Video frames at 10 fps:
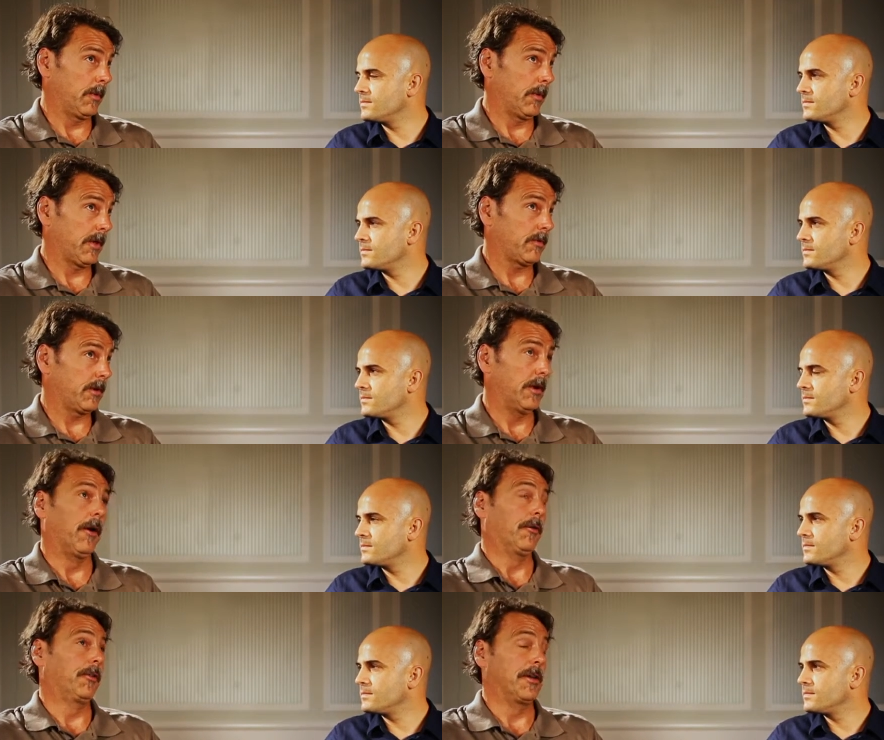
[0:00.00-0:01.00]
Speaker 1: my math right?
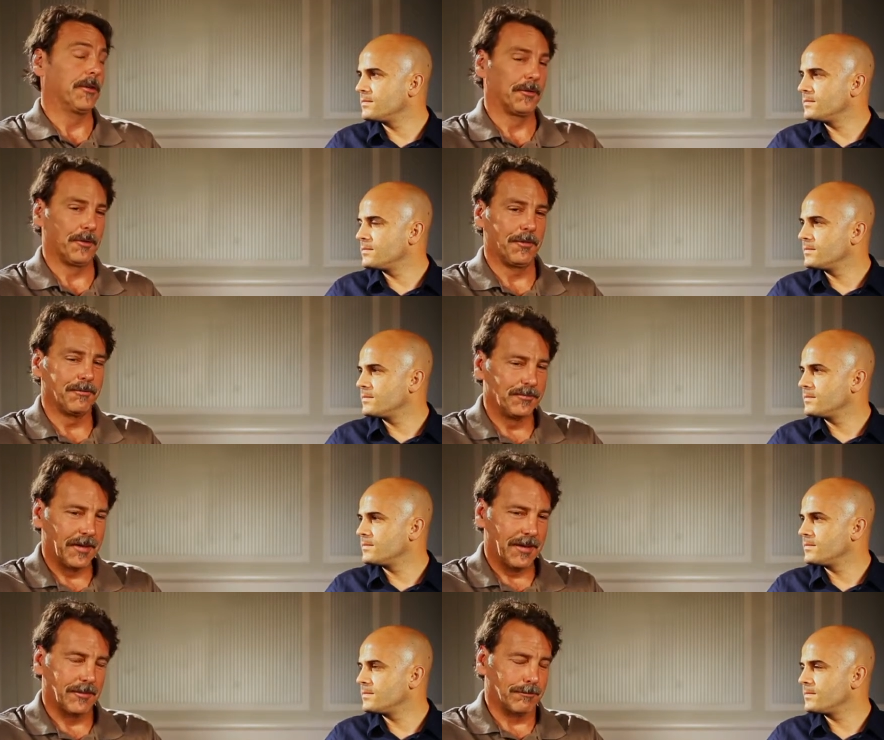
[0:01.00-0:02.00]
No, it's 8 years old.
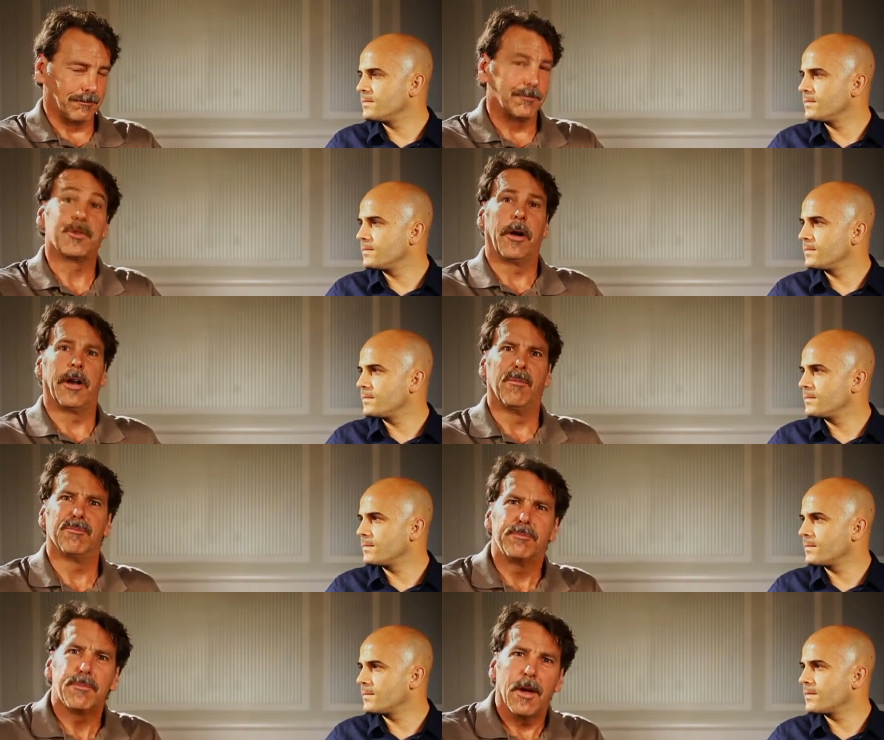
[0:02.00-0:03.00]
Sorry, I'm
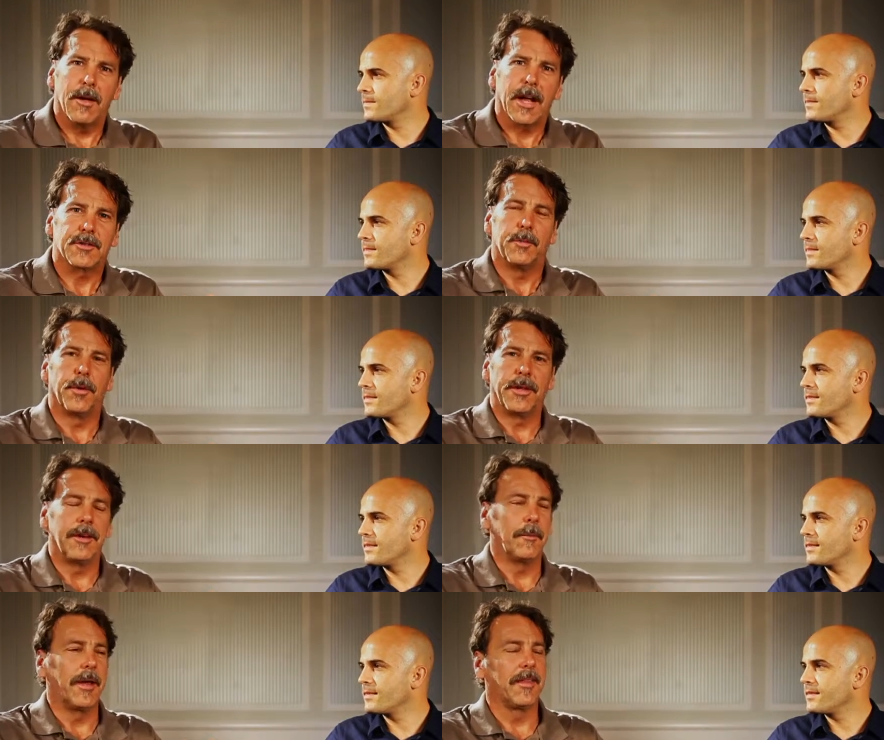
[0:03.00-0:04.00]
actually pretty
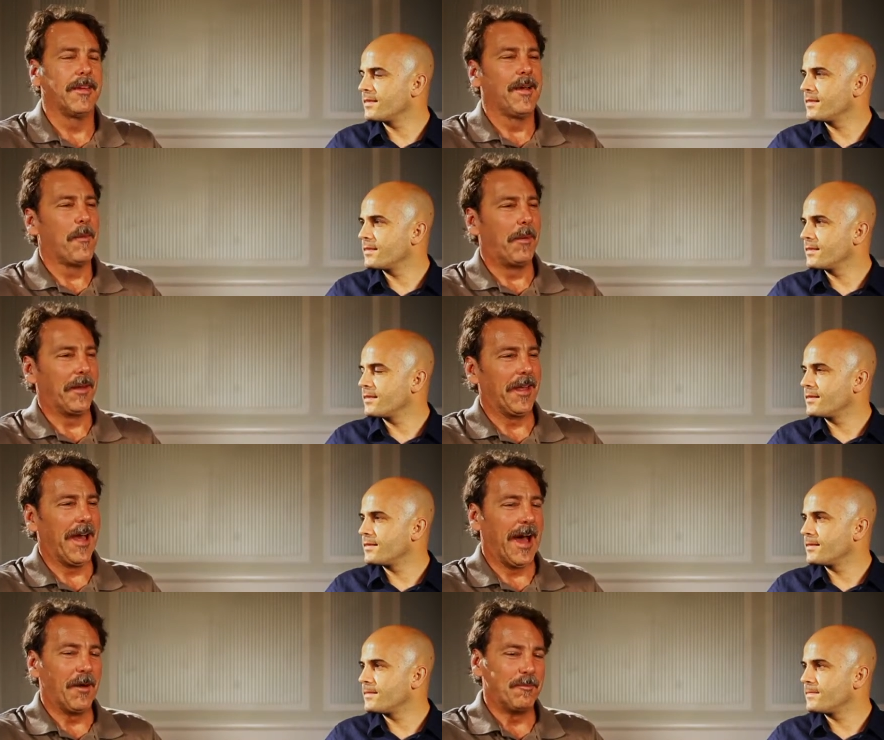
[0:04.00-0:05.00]
good at math. But
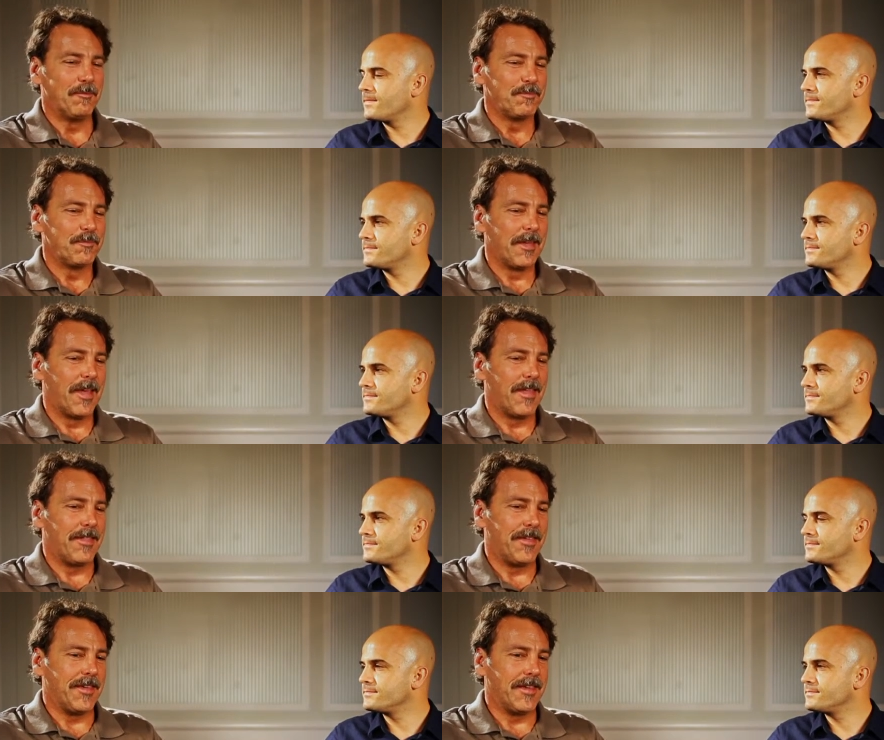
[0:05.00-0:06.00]

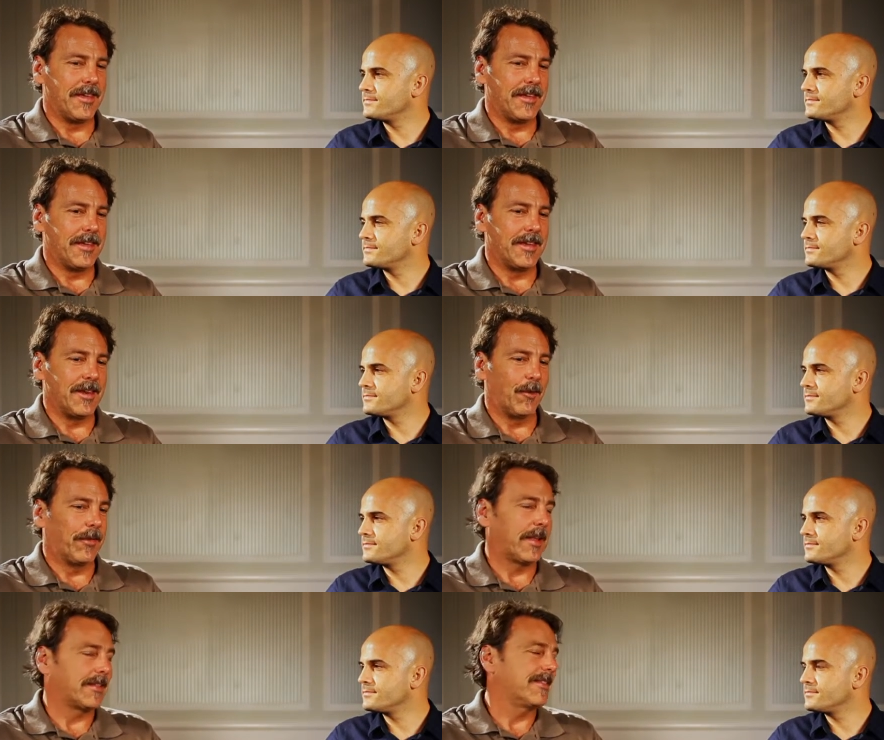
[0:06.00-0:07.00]

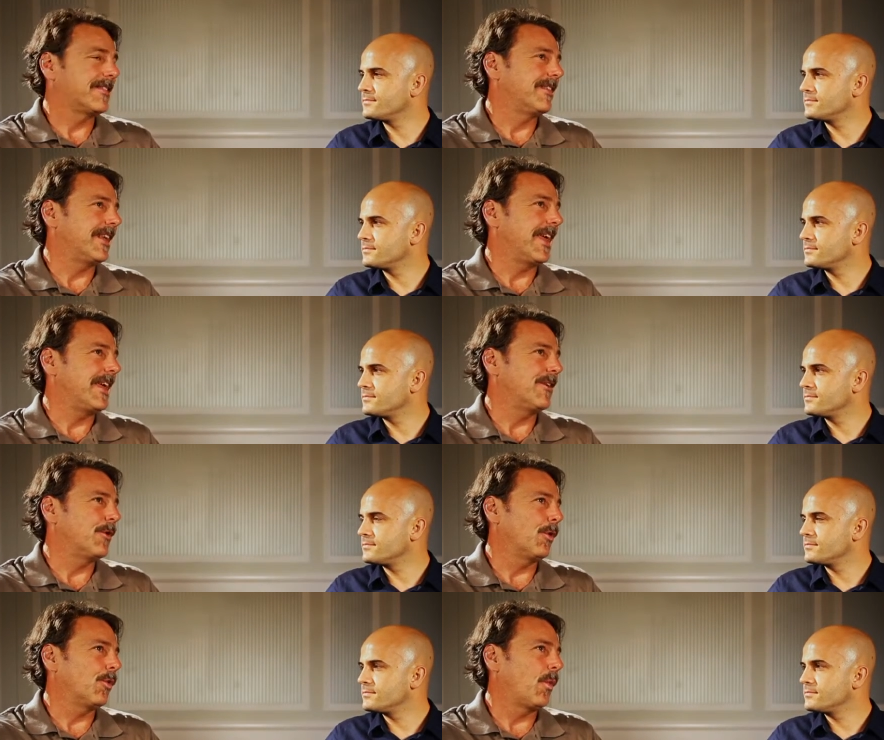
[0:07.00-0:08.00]
this is an 8-year-old